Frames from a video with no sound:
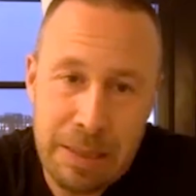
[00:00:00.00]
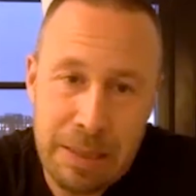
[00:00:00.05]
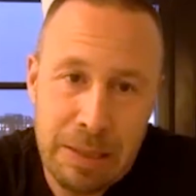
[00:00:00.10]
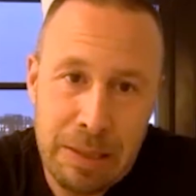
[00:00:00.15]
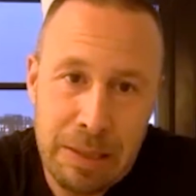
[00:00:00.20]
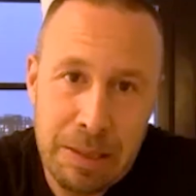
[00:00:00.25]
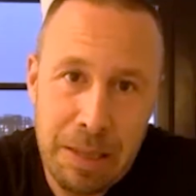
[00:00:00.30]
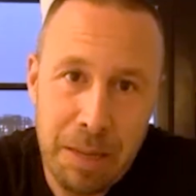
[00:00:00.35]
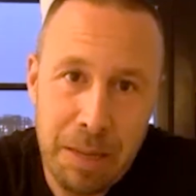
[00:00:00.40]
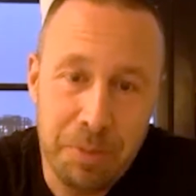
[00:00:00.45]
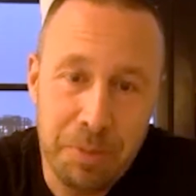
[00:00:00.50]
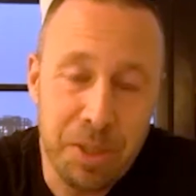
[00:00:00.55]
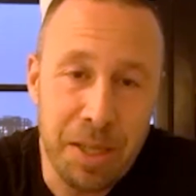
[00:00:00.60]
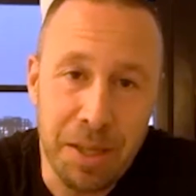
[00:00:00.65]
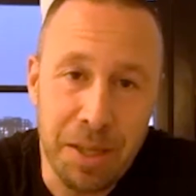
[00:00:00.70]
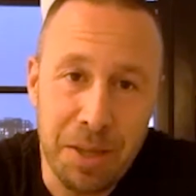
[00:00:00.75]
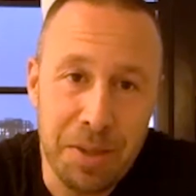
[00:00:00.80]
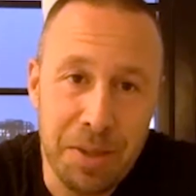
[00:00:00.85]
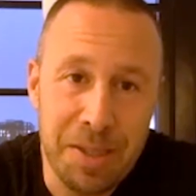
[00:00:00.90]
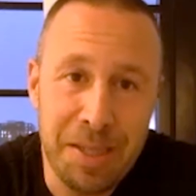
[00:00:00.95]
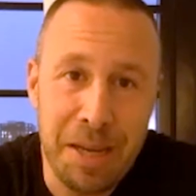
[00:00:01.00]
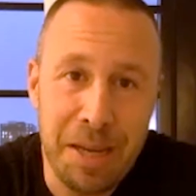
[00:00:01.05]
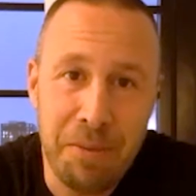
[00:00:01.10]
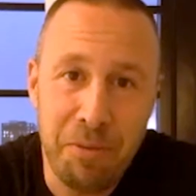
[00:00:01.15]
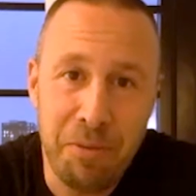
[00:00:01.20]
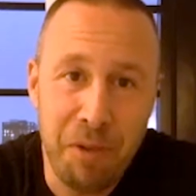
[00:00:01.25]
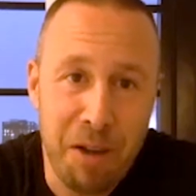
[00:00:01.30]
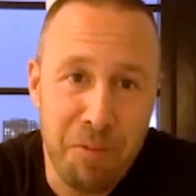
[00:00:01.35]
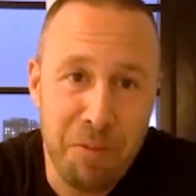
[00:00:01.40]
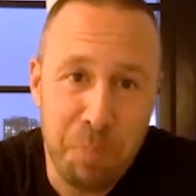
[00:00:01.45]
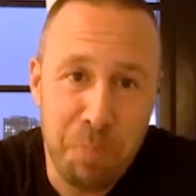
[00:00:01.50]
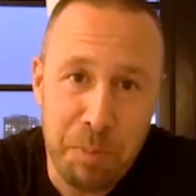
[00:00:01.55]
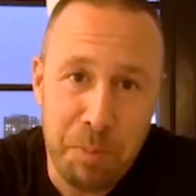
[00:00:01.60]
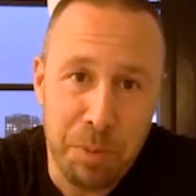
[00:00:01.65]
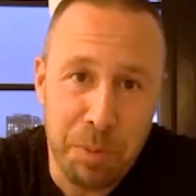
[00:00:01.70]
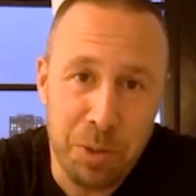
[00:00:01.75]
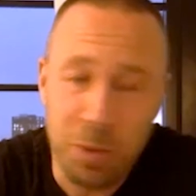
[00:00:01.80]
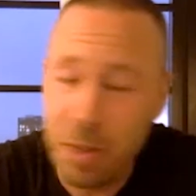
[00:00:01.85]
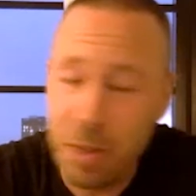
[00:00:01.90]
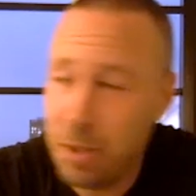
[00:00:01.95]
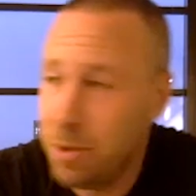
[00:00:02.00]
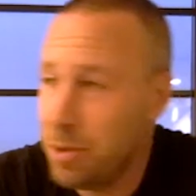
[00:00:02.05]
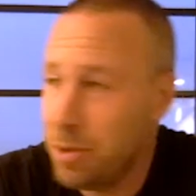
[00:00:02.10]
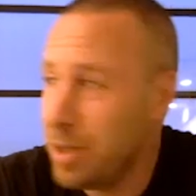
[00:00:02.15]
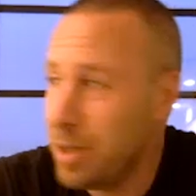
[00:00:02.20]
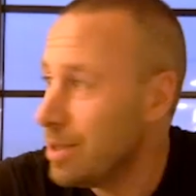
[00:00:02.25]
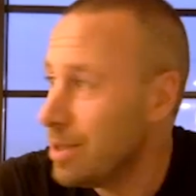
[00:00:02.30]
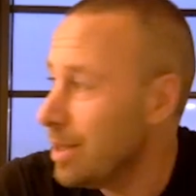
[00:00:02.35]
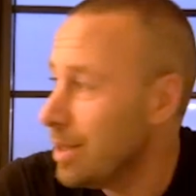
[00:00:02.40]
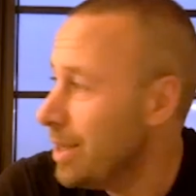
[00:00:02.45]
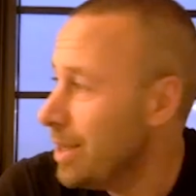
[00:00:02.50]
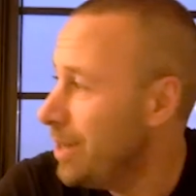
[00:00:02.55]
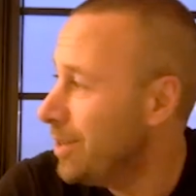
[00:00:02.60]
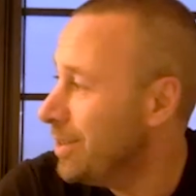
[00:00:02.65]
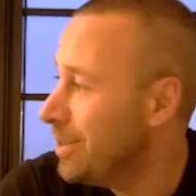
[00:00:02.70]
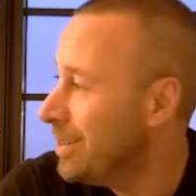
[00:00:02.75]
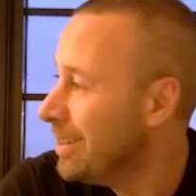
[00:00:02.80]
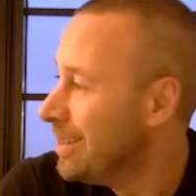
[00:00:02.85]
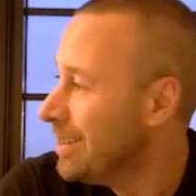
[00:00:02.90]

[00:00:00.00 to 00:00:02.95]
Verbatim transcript: We're still on the same five people twenty-two years later.